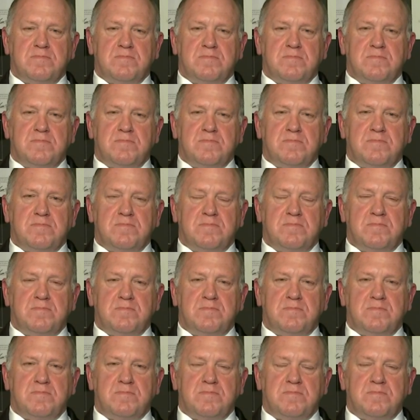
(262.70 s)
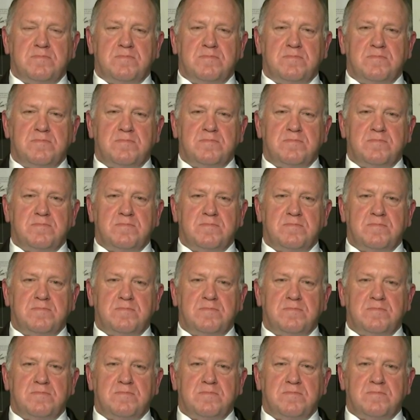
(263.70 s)

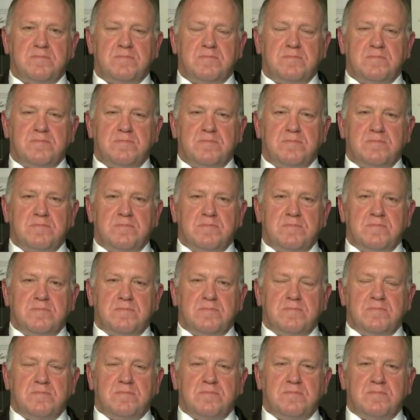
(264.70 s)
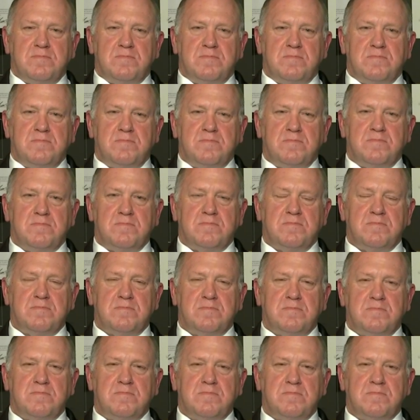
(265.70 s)

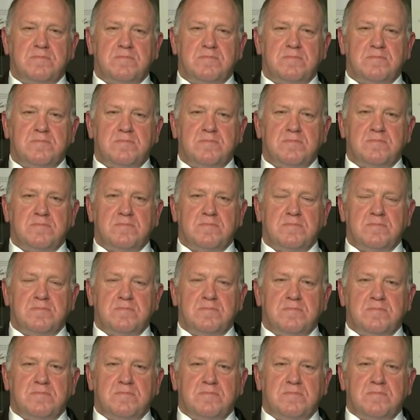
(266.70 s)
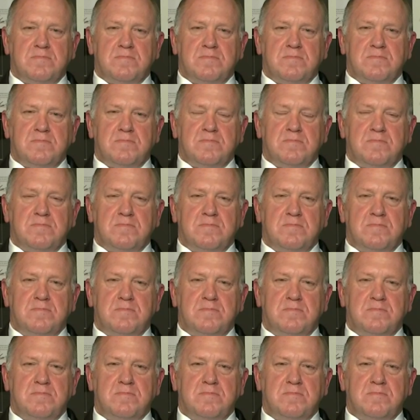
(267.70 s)
No words are spoken by the person on screen.